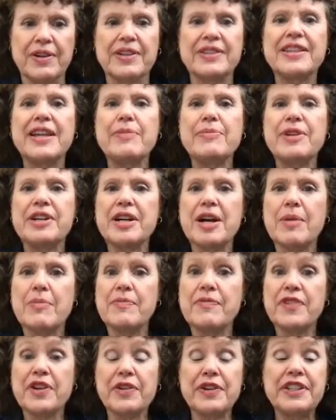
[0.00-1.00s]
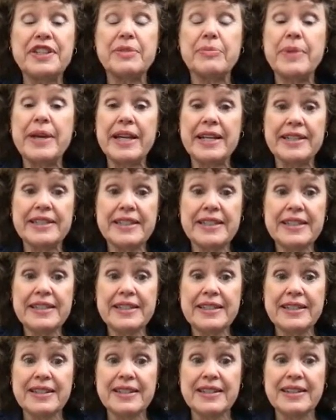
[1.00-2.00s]
They become very
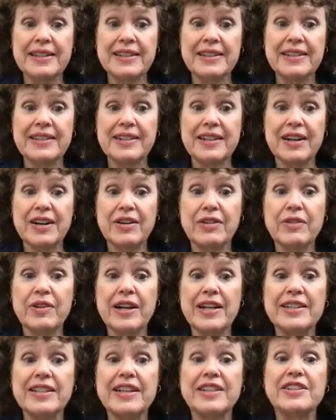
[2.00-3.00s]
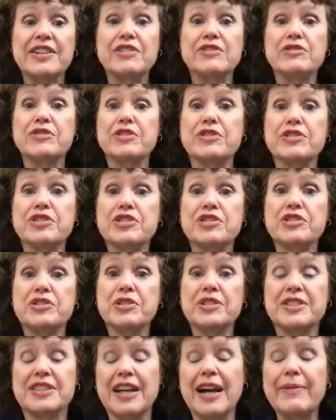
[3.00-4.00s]
demanding, and they're
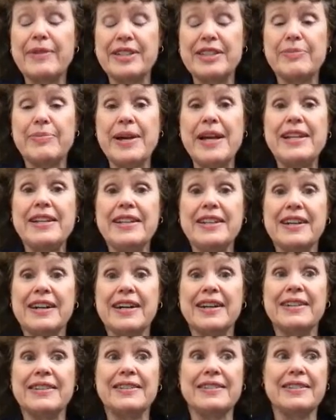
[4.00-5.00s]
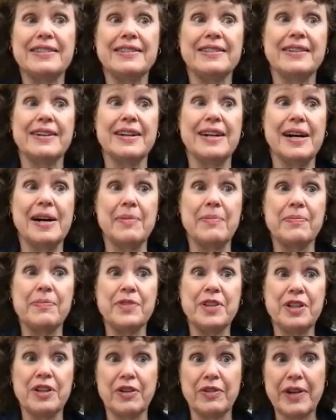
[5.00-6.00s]
still, I mean, depending on
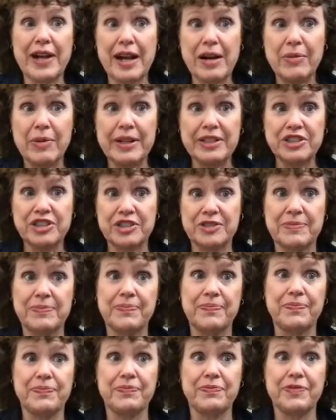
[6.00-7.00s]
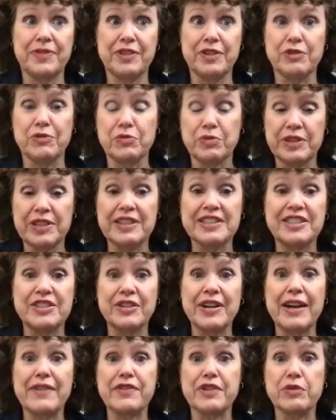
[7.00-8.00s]
how much they still
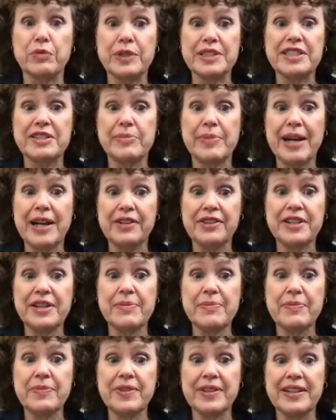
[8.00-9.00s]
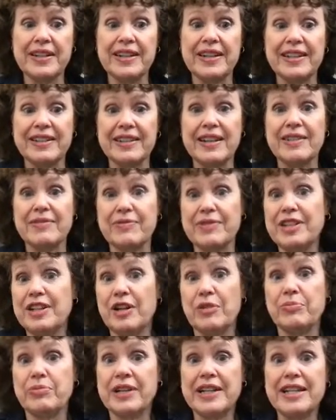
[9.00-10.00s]
have their wits about them, and
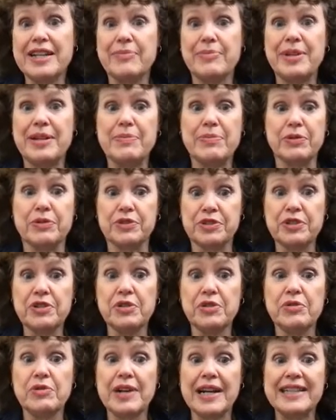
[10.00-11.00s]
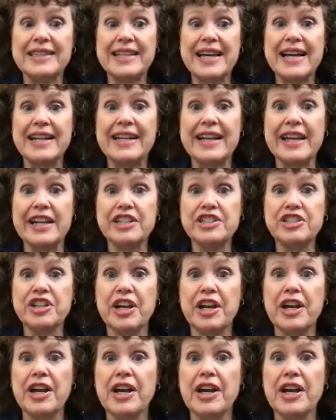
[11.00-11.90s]
plenty of people do at that age.